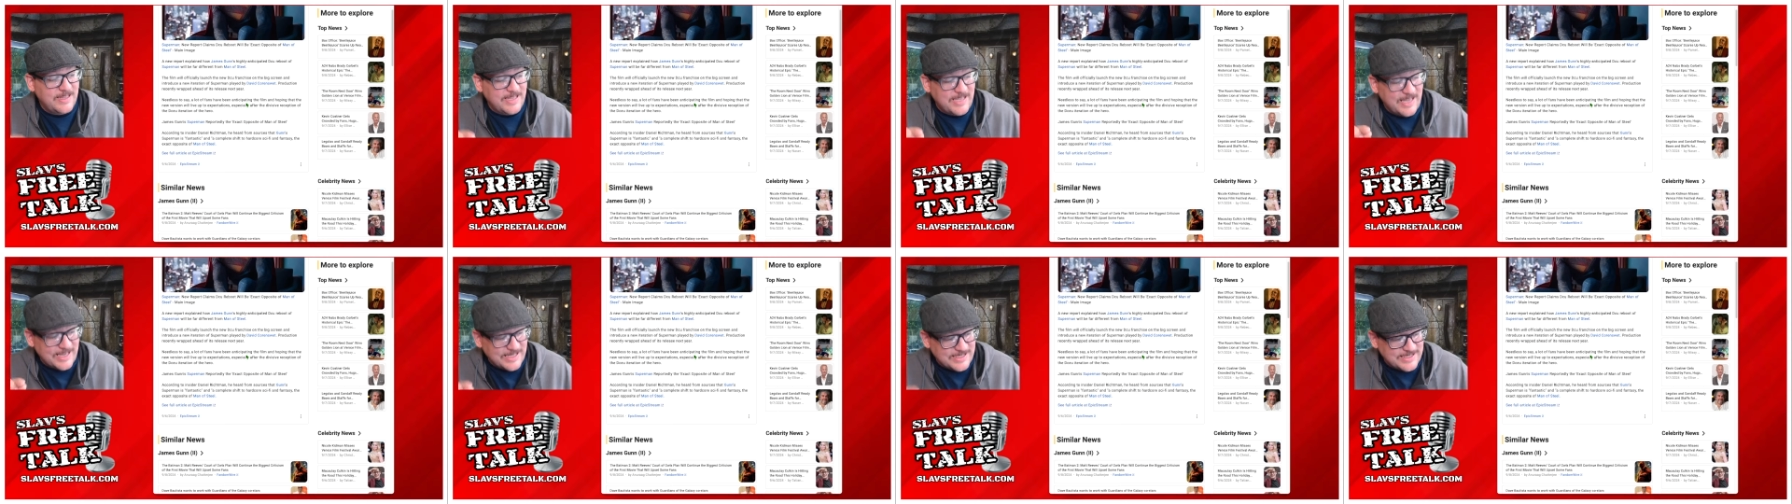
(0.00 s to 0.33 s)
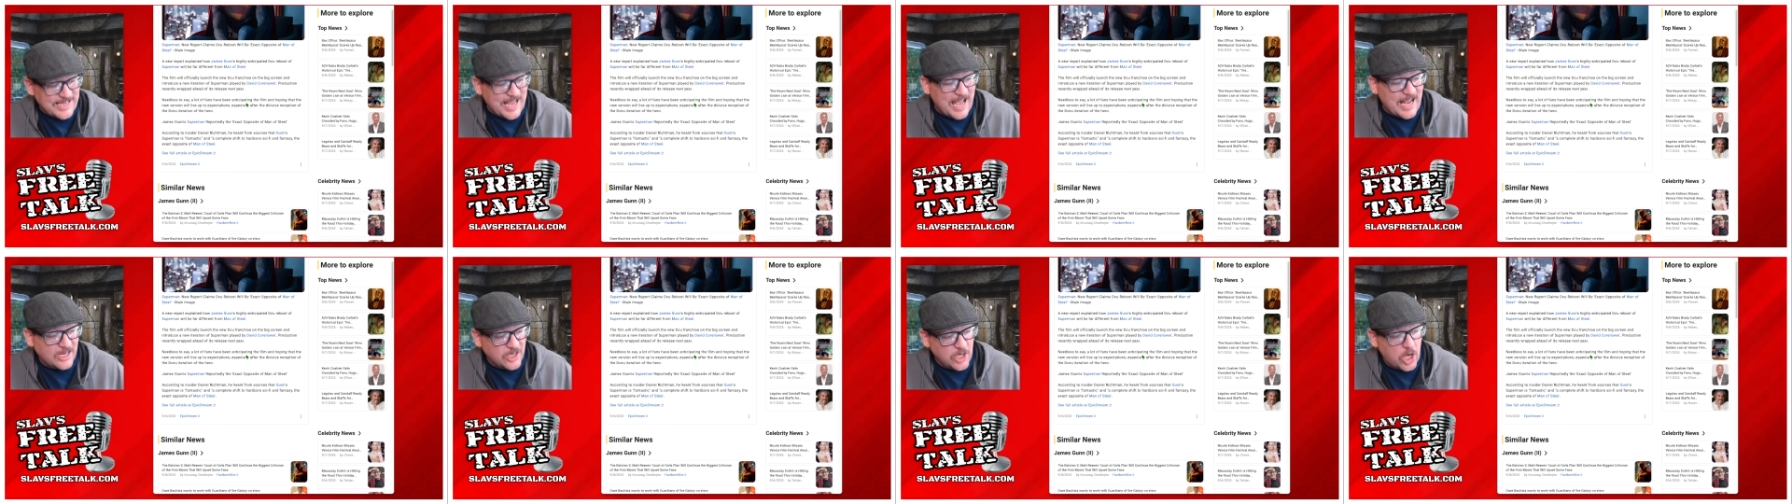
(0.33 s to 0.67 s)
the
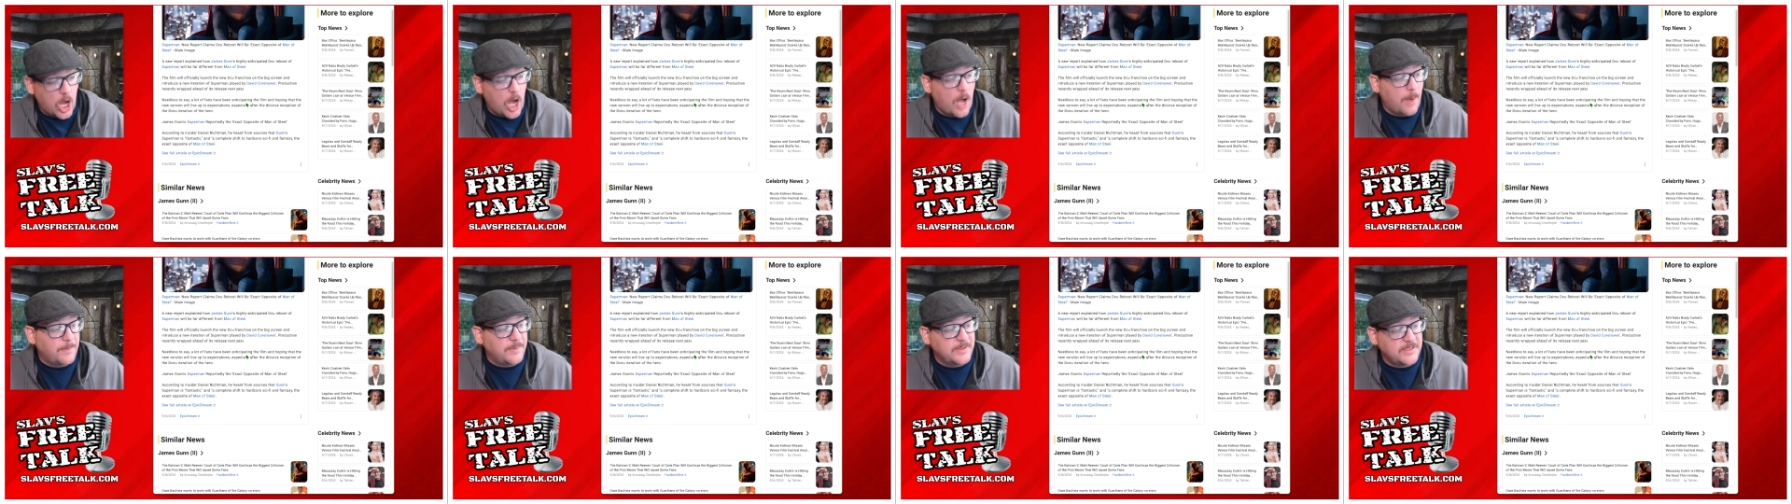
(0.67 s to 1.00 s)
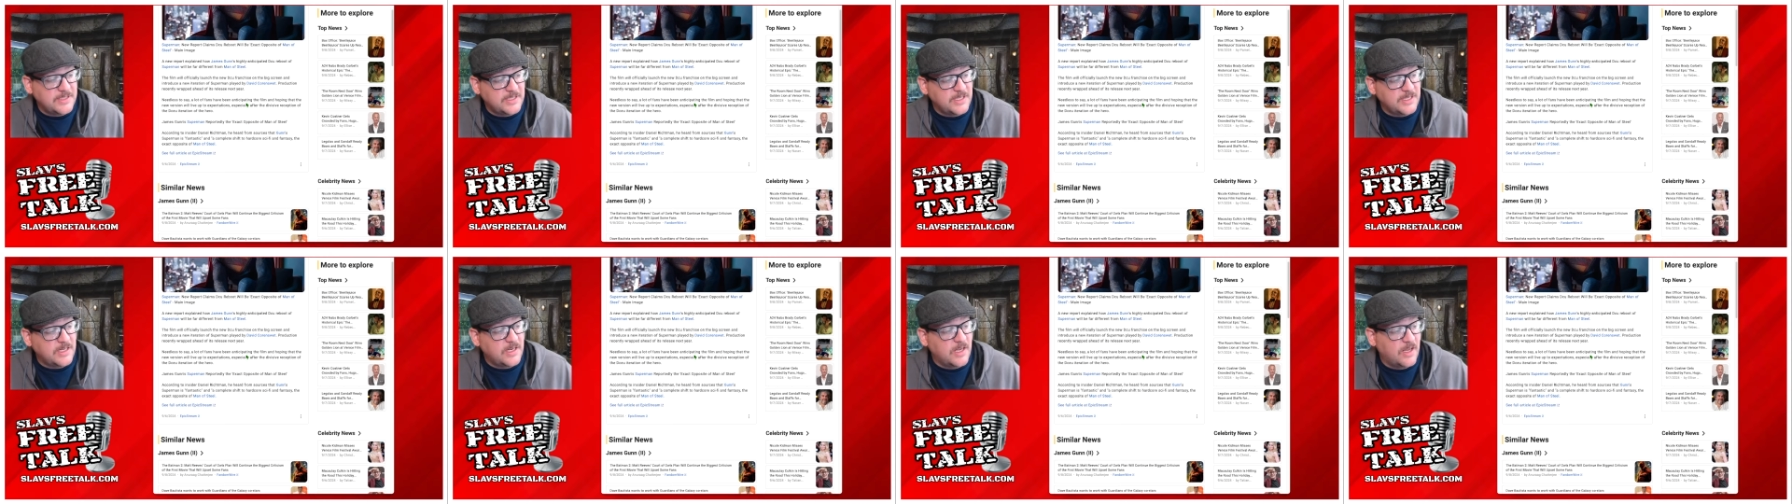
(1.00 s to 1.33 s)
exact
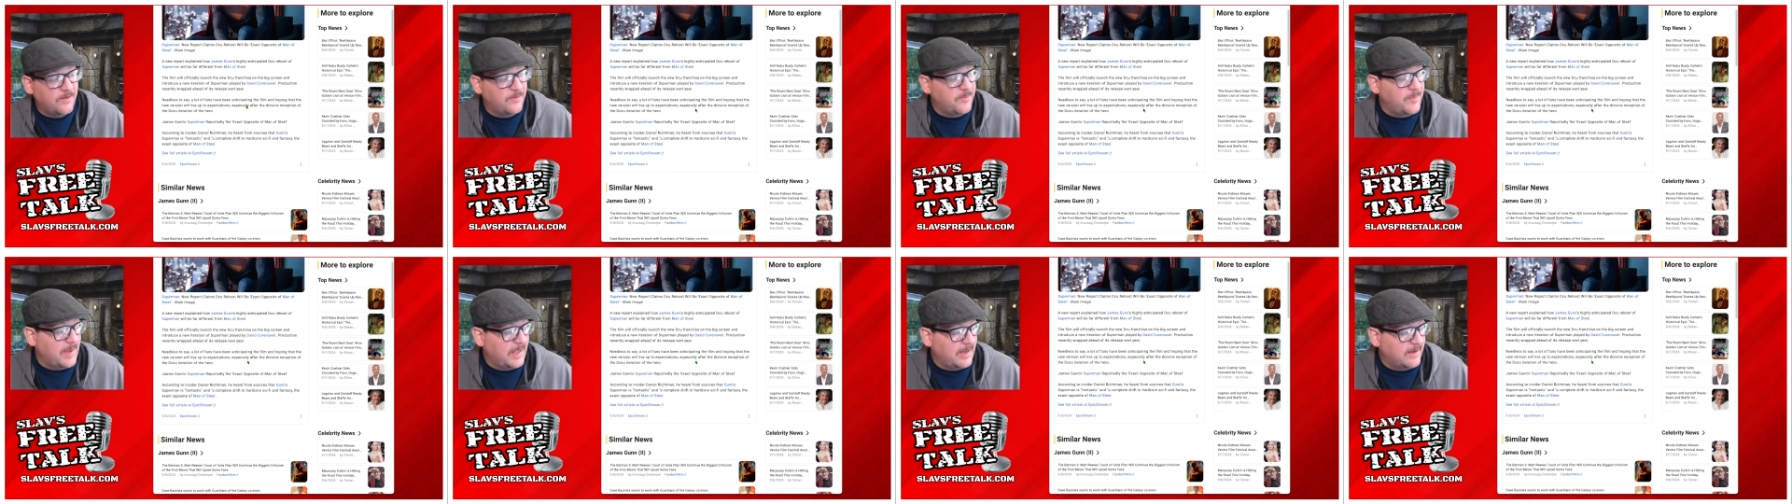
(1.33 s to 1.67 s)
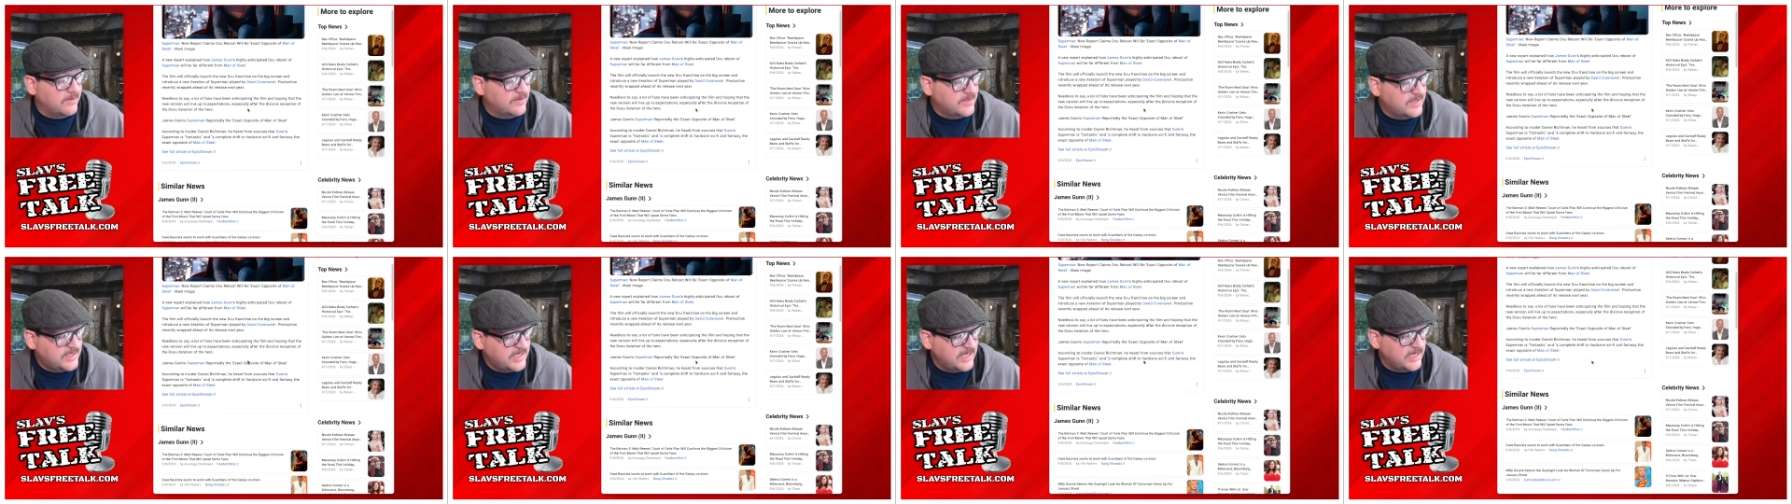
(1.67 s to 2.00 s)
opposite of Man
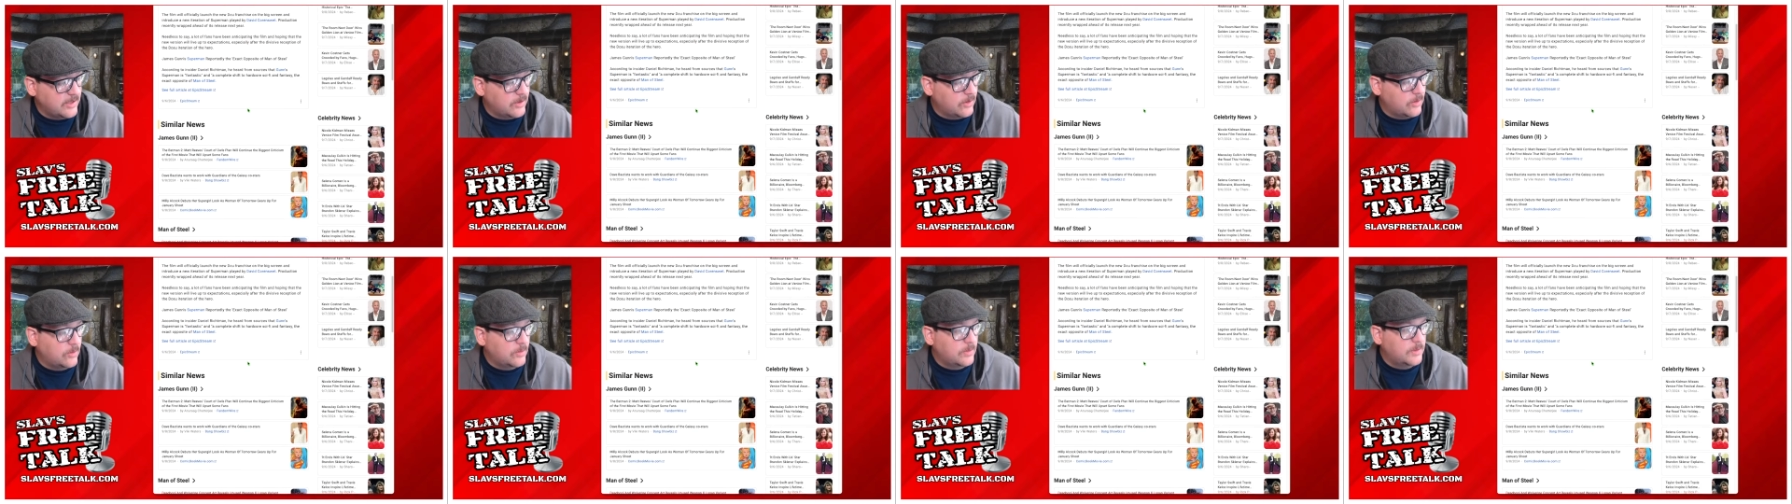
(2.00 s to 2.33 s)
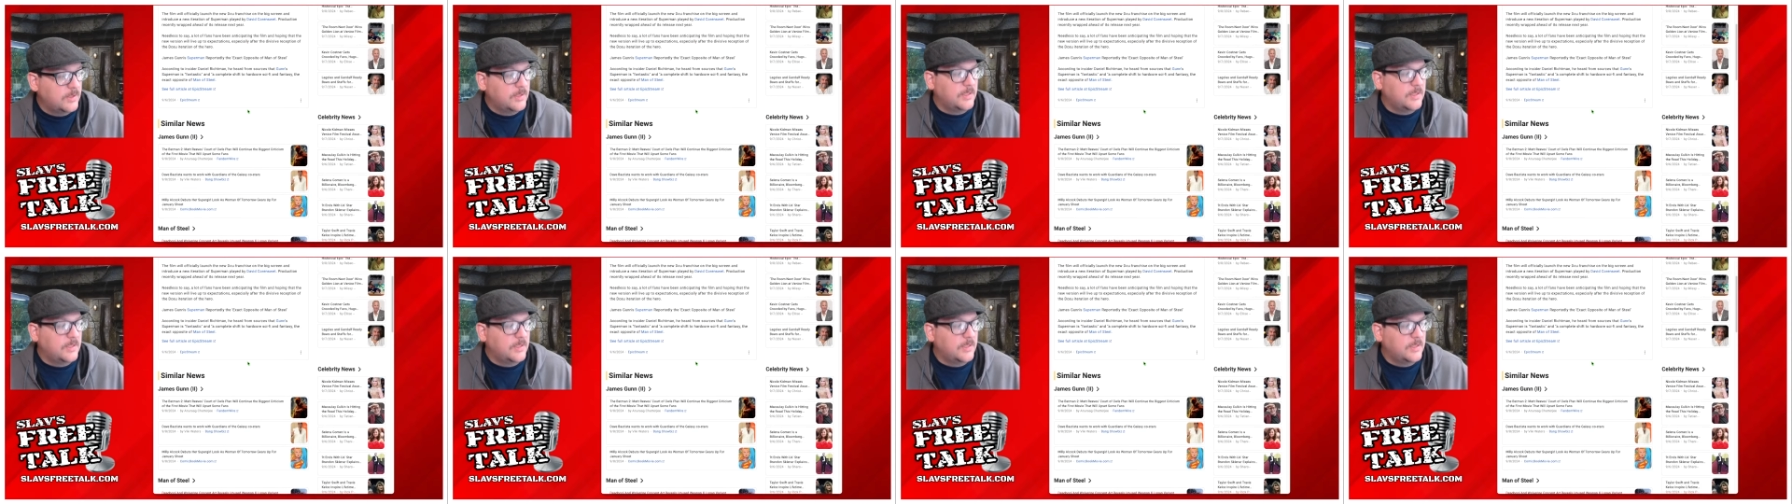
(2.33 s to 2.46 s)
of Steel.